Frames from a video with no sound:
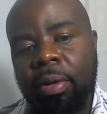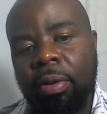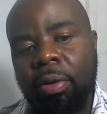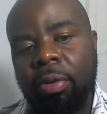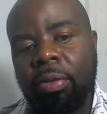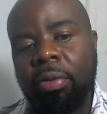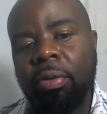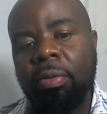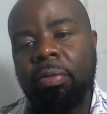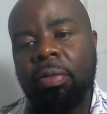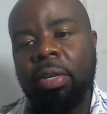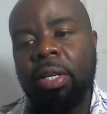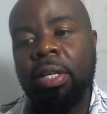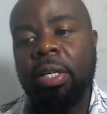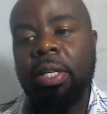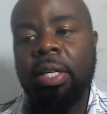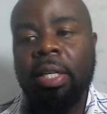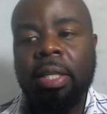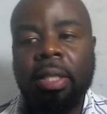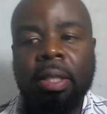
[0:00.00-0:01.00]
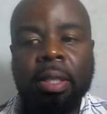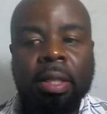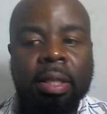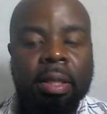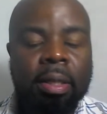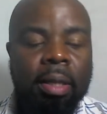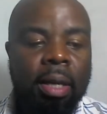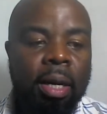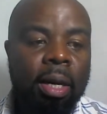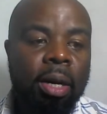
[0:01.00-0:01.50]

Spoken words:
loss of interest